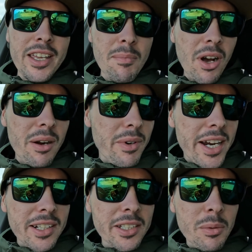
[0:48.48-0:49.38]
it might
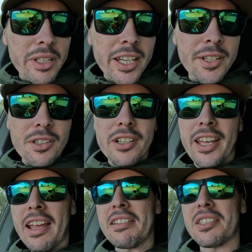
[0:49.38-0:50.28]
rain a little bit later
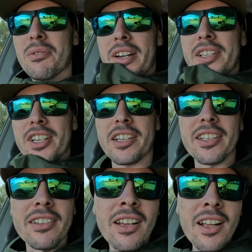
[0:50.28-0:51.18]
on, hence the rain
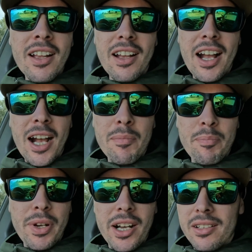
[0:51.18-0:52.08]
jacket.
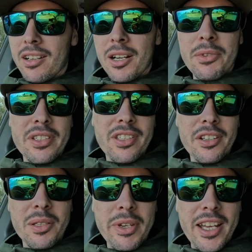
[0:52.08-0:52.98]
But I'm just
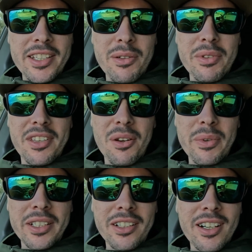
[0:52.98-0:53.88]
stoked to be out here with no
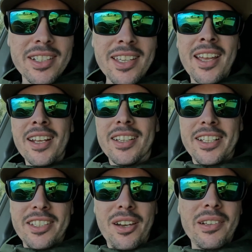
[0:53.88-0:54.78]
wind, guys.
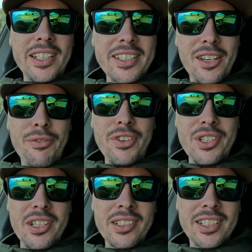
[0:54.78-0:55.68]
Let's go
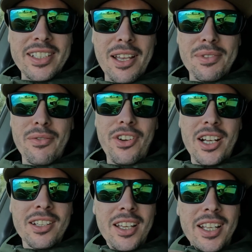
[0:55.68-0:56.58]
fishing. Let's have some
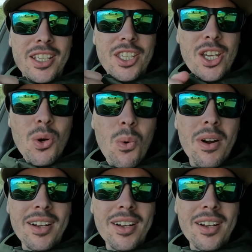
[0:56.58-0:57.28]
fun. You.